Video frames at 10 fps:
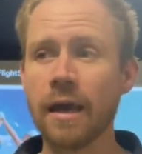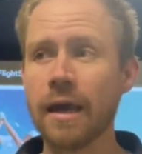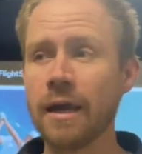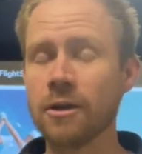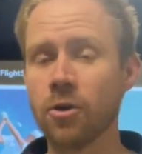
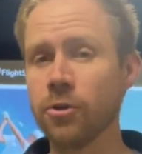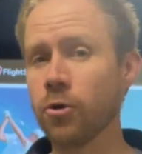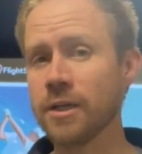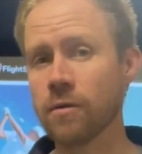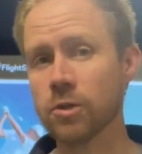And although
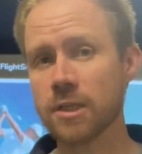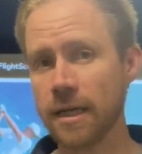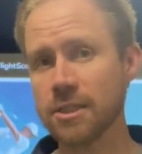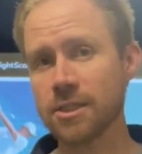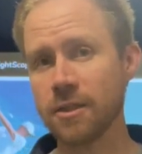I never
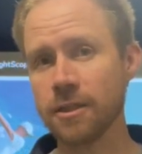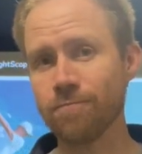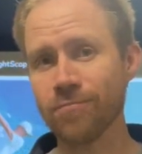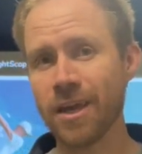tested it,